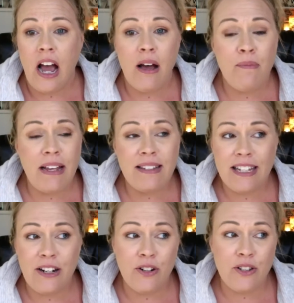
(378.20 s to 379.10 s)
Um, as
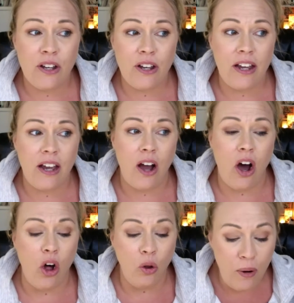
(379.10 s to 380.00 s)
leaders,
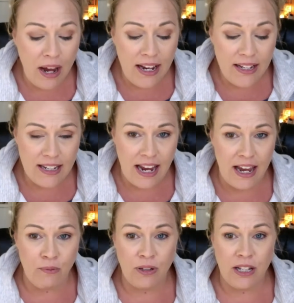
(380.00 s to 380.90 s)
always
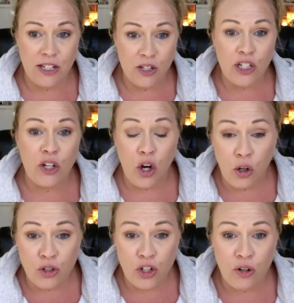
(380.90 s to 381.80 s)
and with a Scentsy
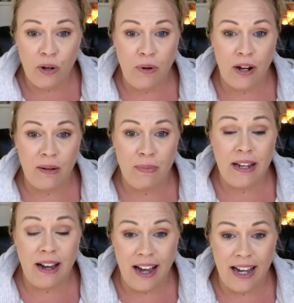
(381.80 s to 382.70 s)
culture, we want to be
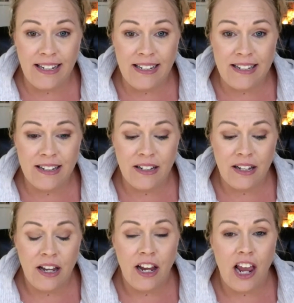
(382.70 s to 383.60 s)
kind
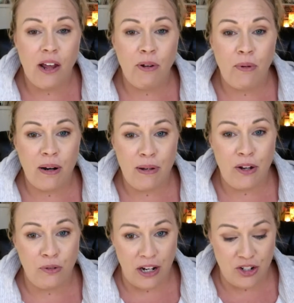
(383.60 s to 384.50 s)
and we want to be
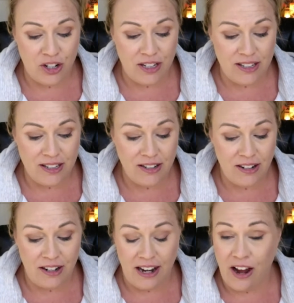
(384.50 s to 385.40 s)
gracious.
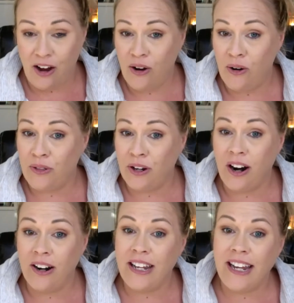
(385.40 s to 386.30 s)
Now, there
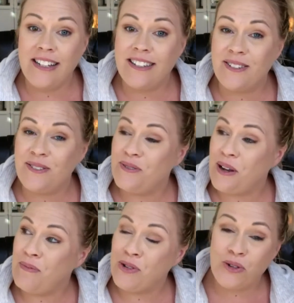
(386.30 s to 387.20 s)
are days,
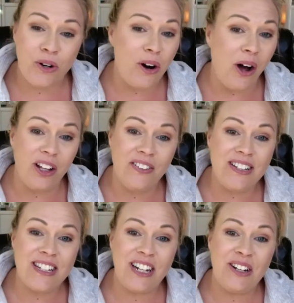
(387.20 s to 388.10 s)
I'm sure all of
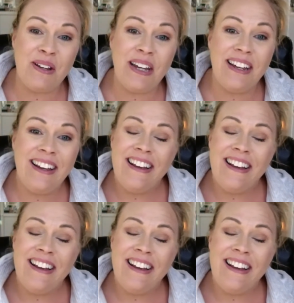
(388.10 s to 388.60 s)
us can admit,